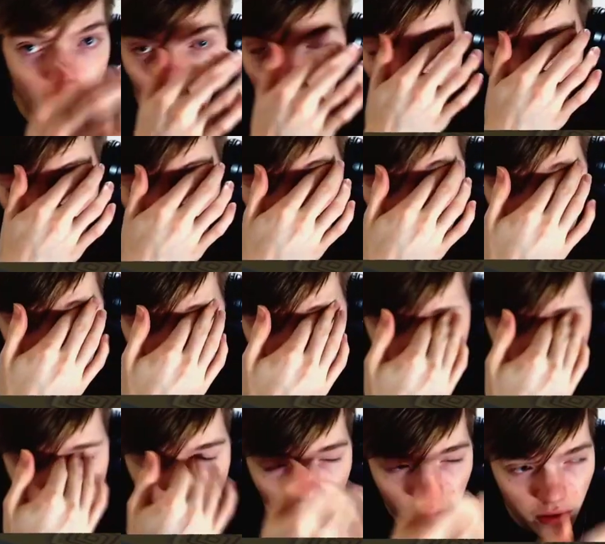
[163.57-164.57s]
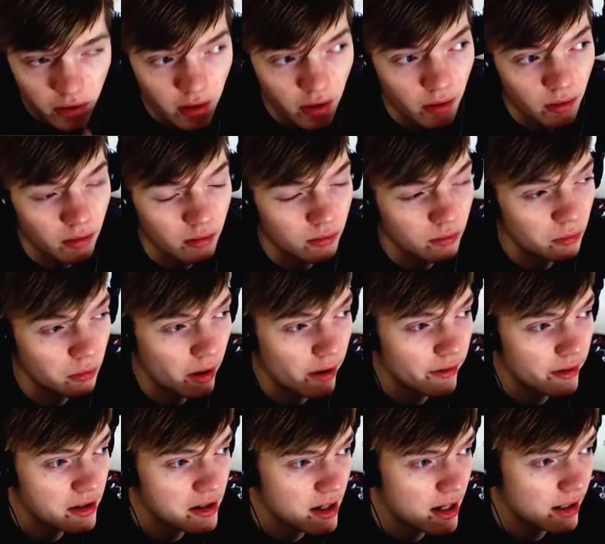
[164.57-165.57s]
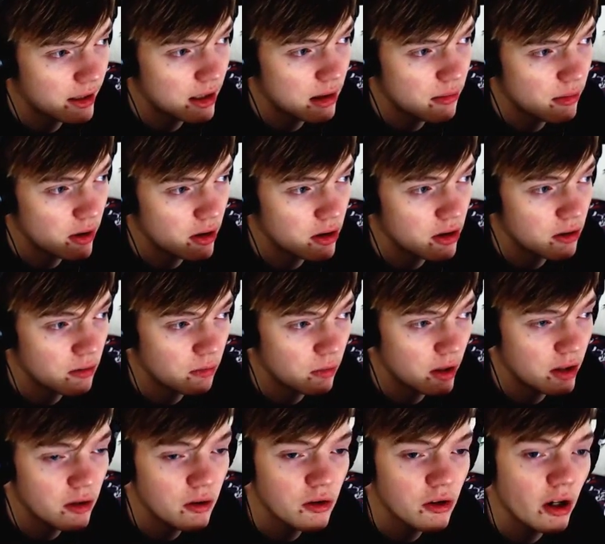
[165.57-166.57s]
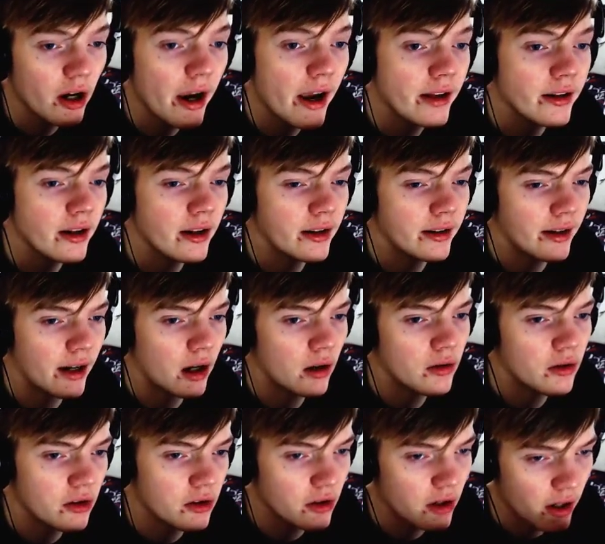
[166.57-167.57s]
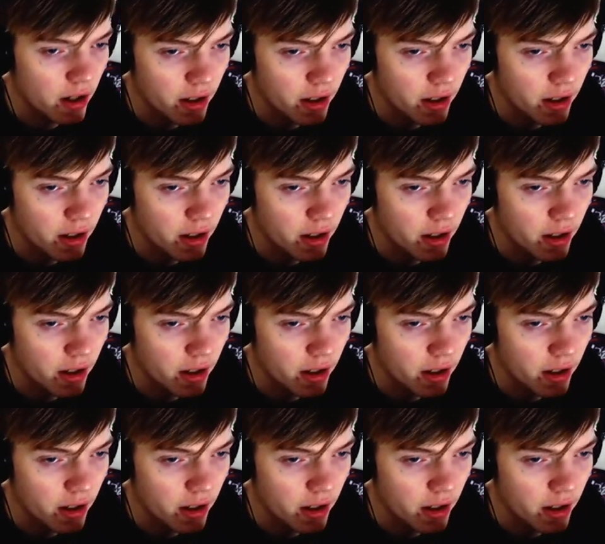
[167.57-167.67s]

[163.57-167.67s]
I'll try and show you where exactly, but it's when you start editing down, you start